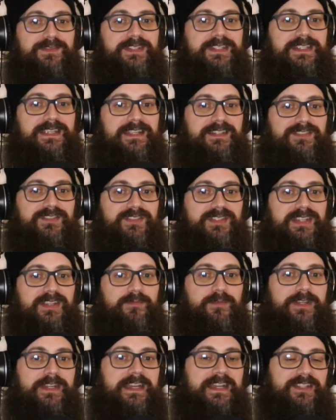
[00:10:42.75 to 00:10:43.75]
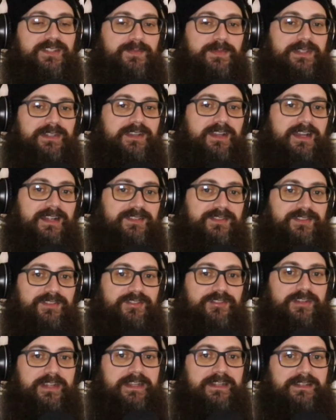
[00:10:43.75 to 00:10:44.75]
THC when it has been
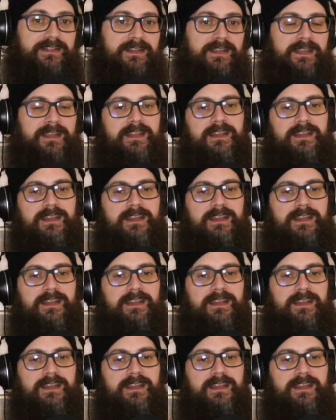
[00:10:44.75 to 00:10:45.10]
concentrated